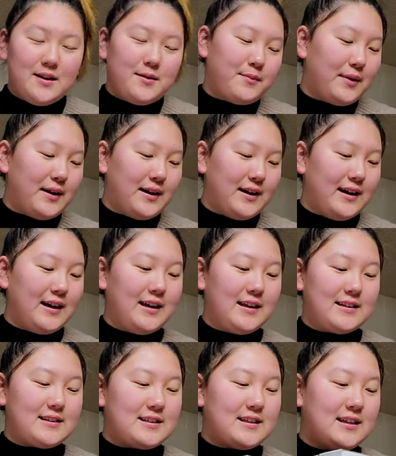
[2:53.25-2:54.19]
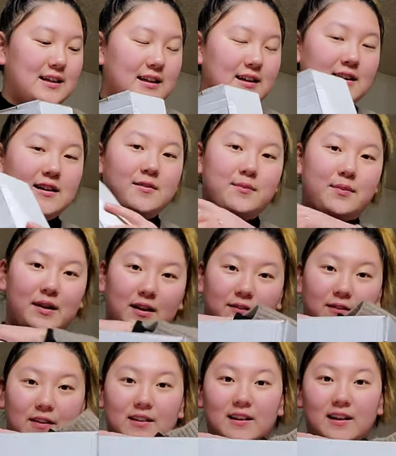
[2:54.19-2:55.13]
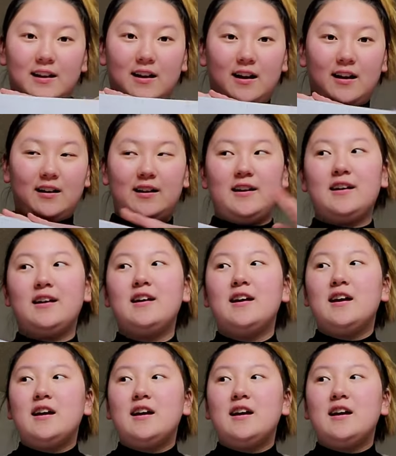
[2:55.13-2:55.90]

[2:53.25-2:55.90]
but it's, but I finally got it.